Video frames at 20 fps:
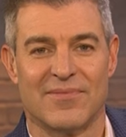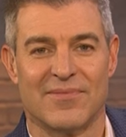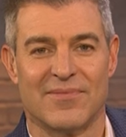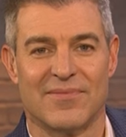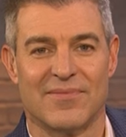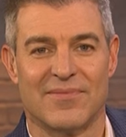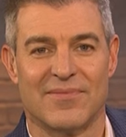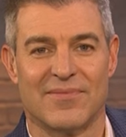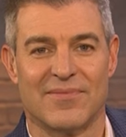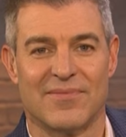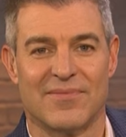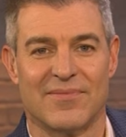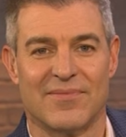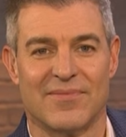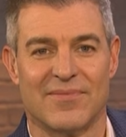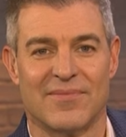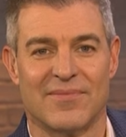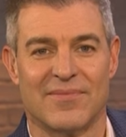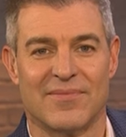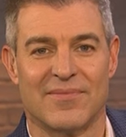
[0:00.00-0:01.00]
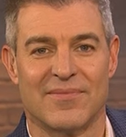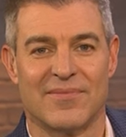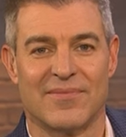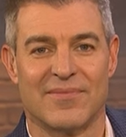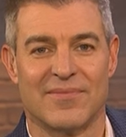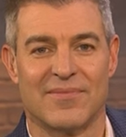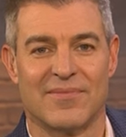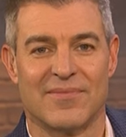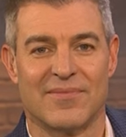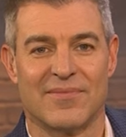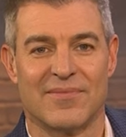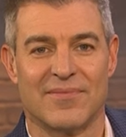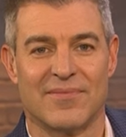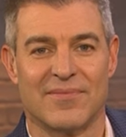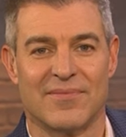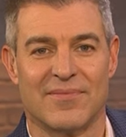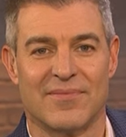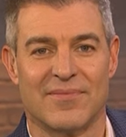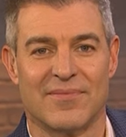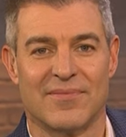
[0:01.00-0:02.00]

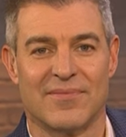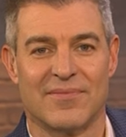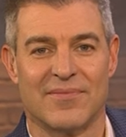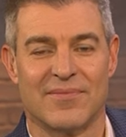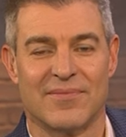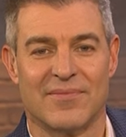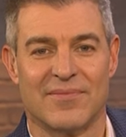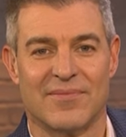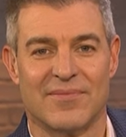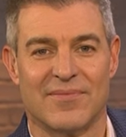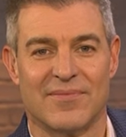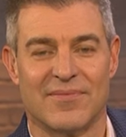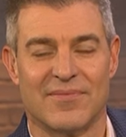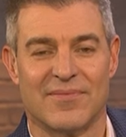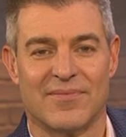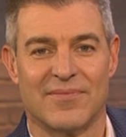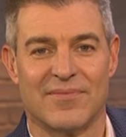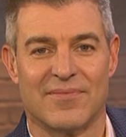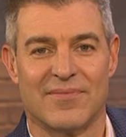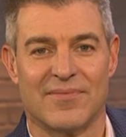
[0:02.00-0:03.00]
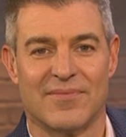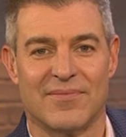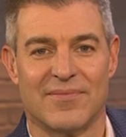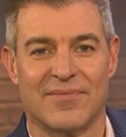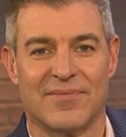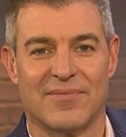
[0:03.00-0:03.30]
This person isn't speaking.